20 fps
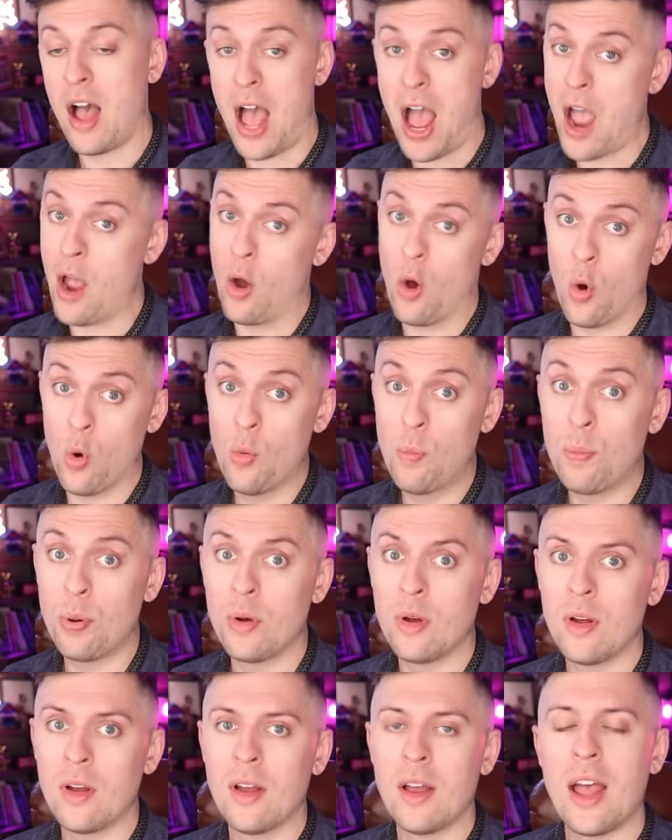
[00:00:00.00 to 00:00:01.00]
I hope,
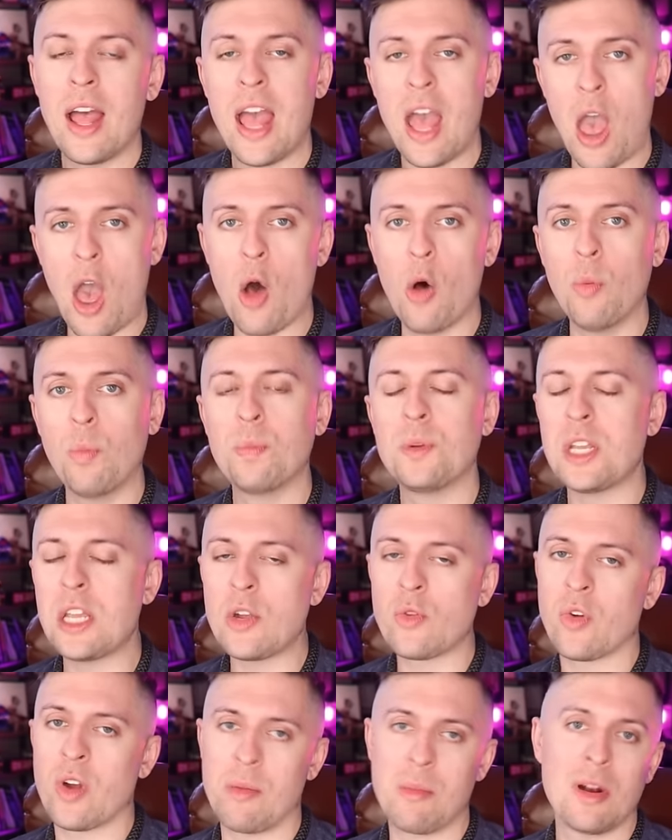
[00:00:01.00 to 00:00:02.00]
help
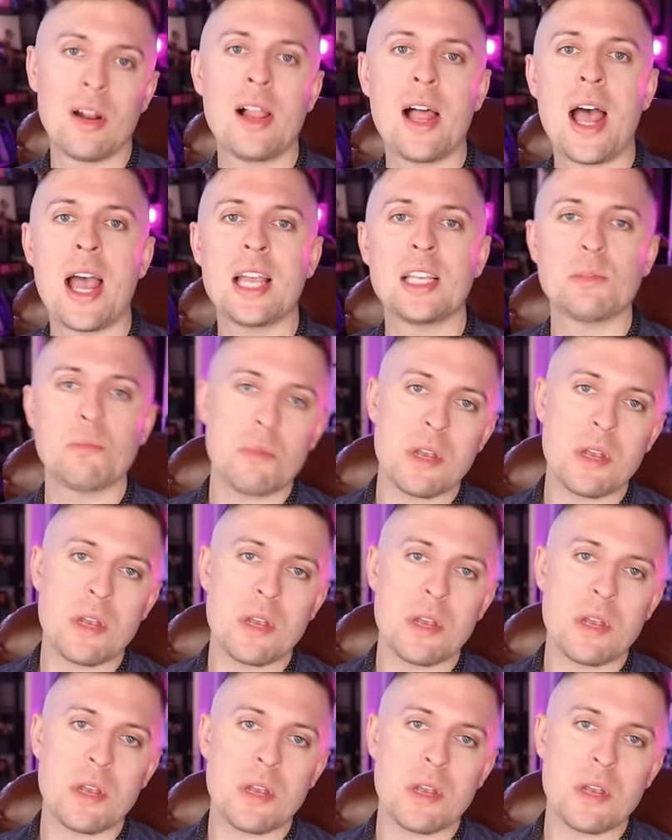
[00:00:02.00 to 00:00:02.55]
decriminalize